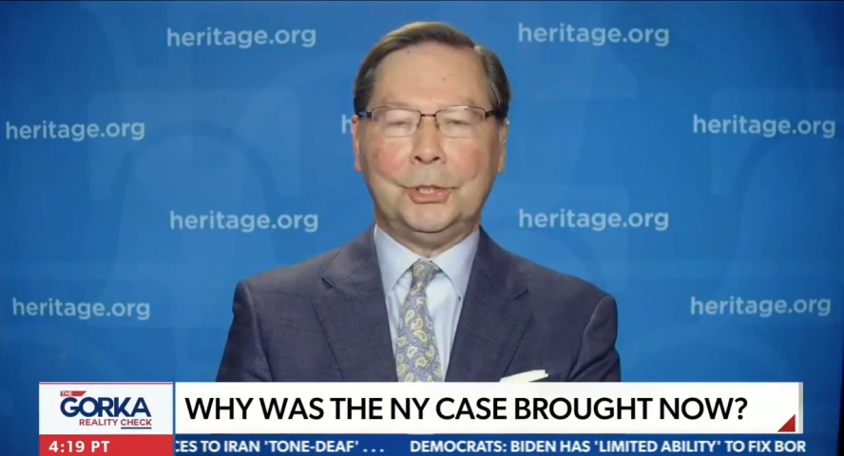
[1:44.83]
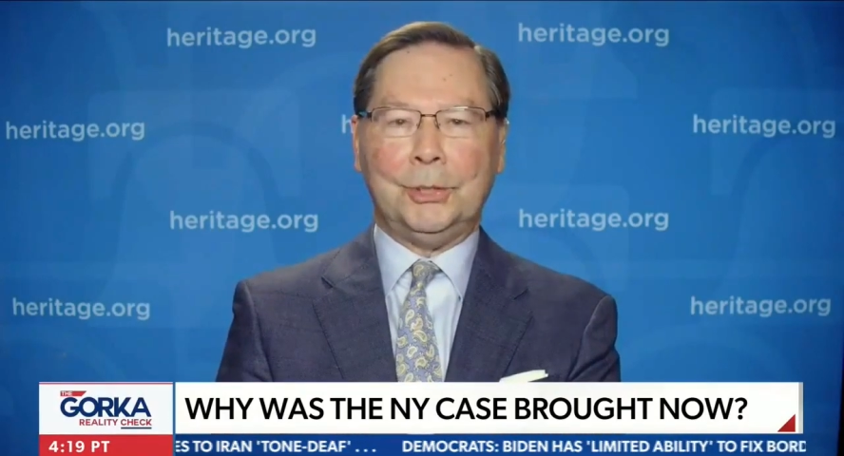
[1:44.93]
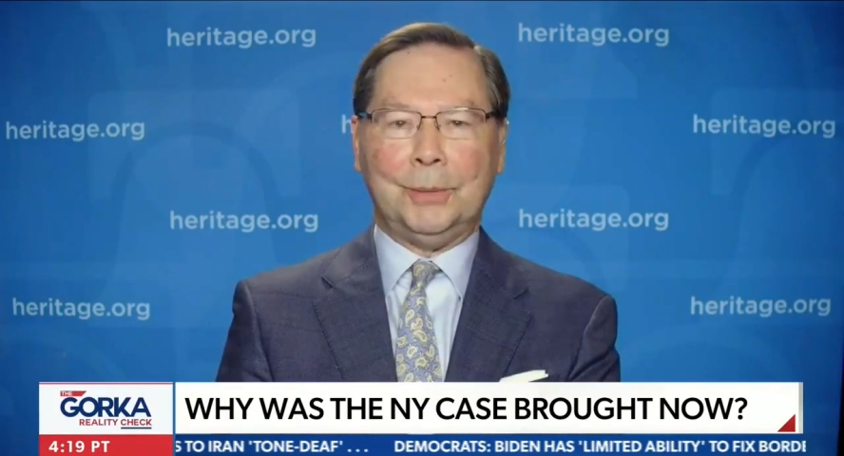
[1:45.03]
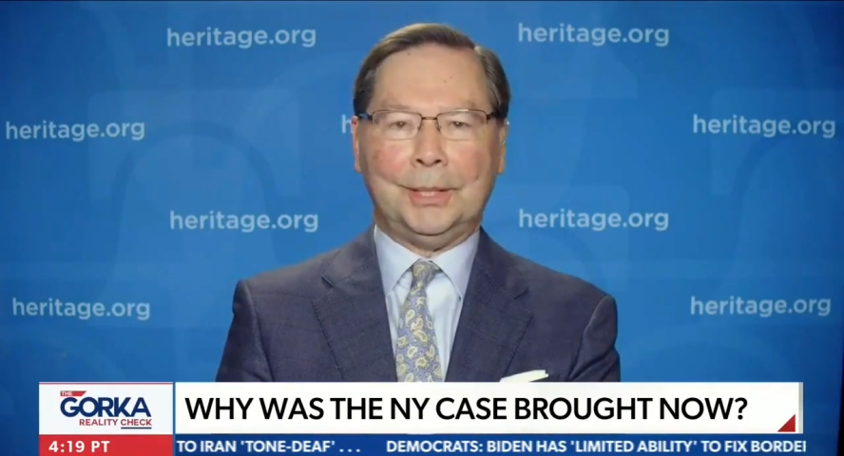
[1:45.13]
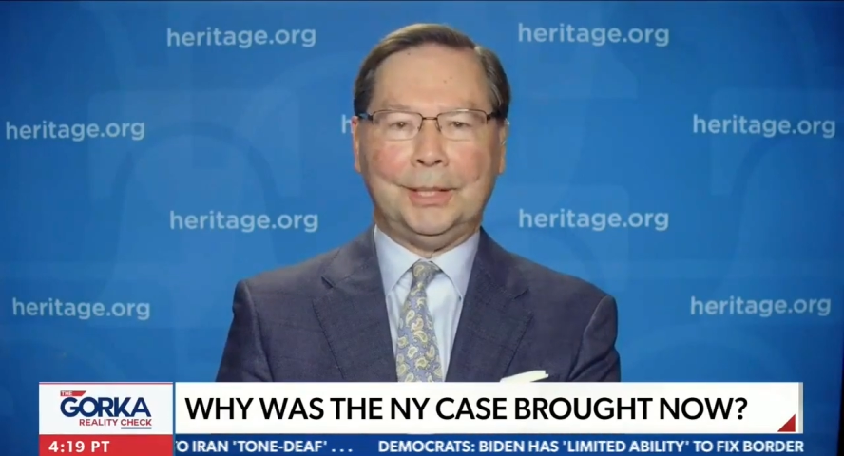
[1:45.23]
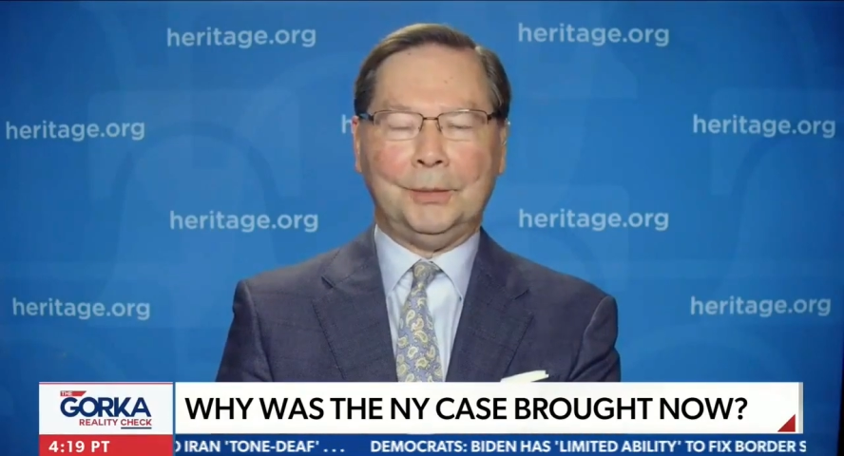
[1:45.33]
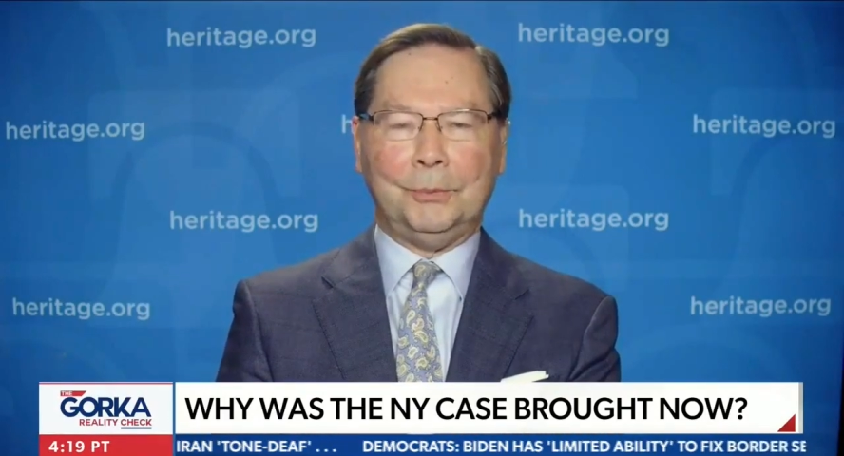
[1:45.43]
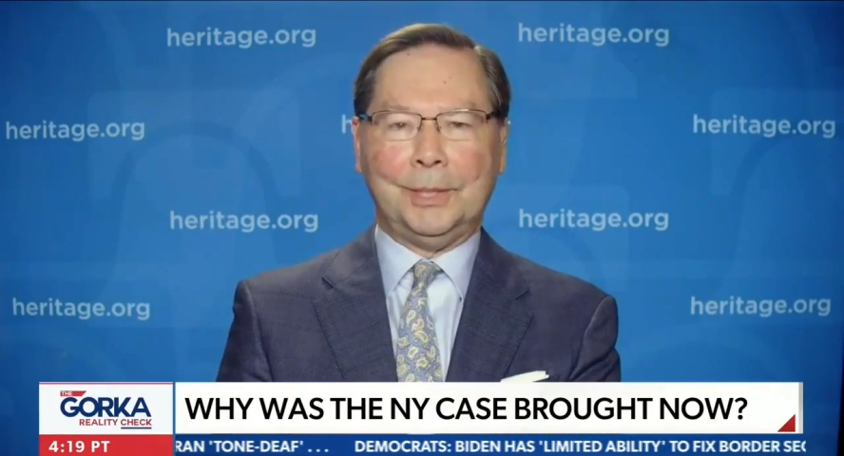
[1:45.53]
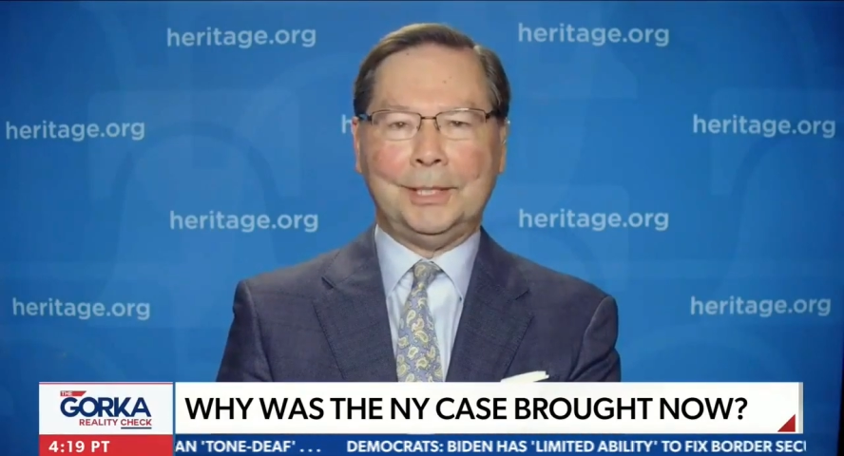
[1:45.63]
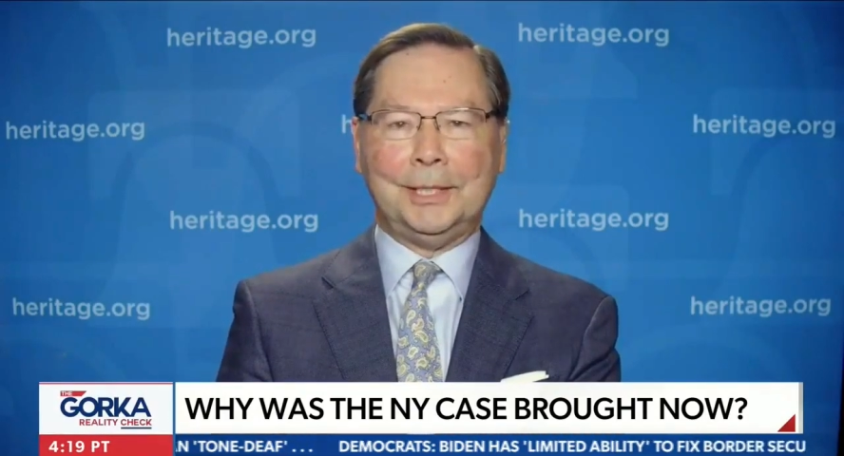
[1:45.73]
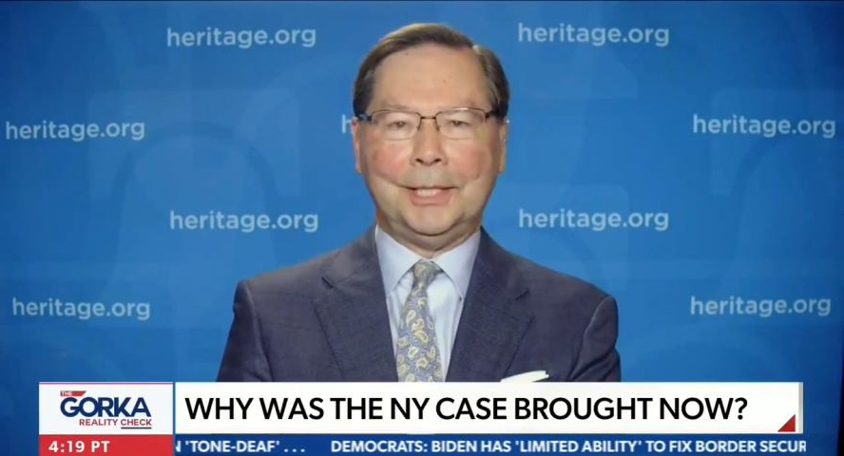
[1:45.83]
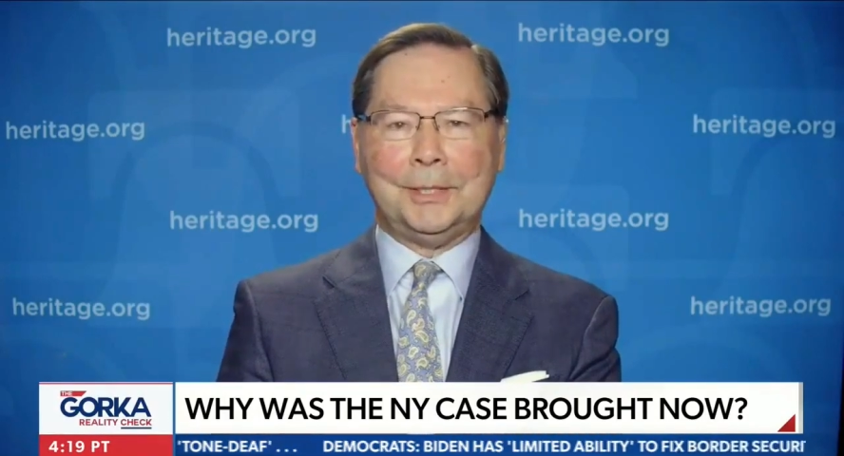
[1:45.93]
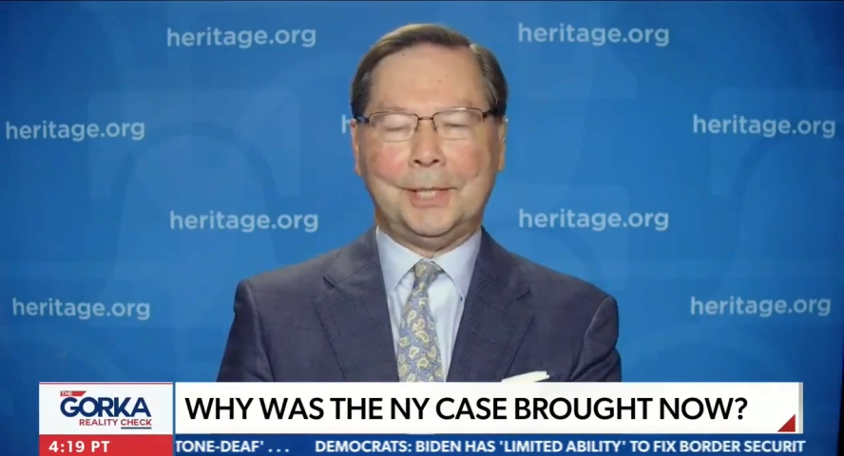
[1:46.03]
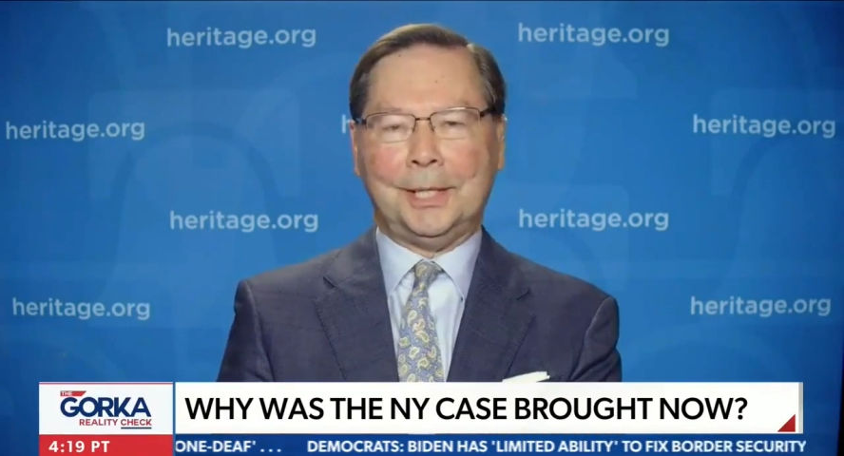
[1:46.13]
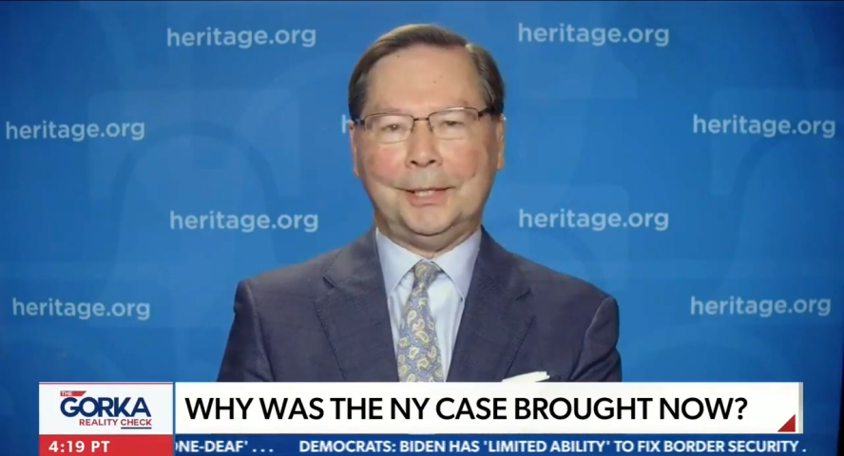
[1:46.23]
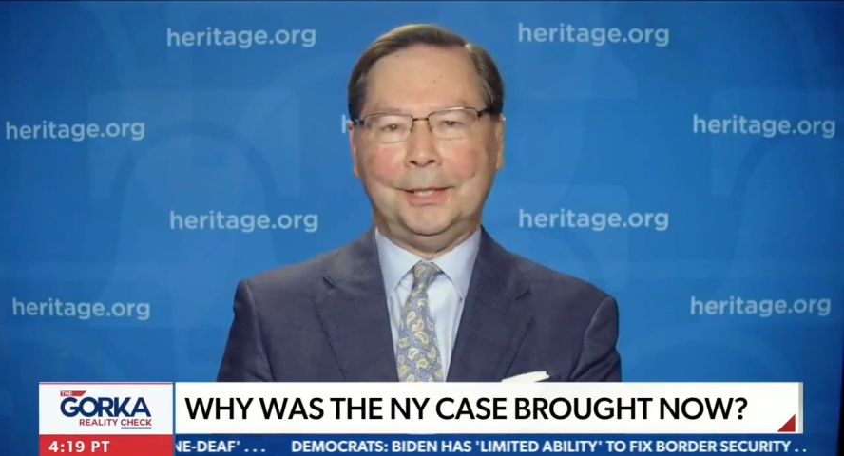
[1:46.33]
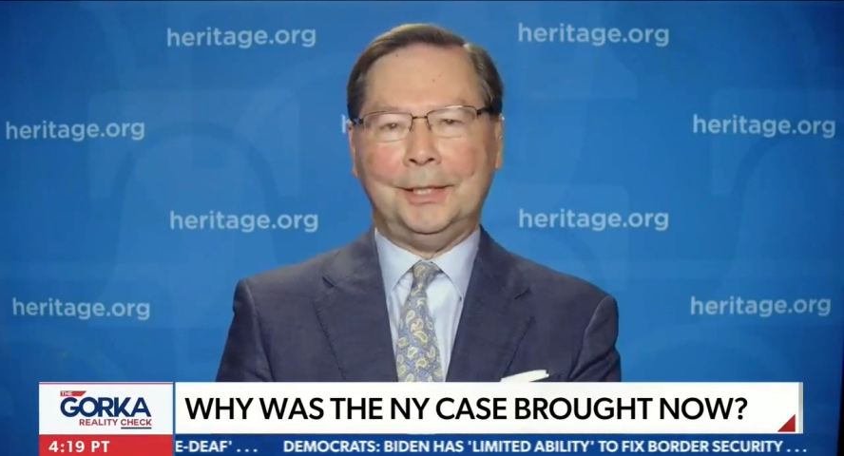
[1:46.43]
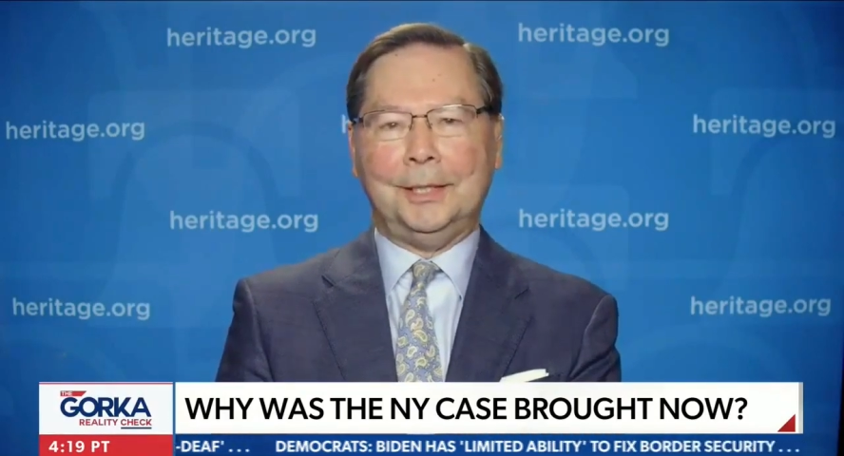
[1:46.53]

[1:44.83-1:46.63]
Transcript: Cohen. And what did they say?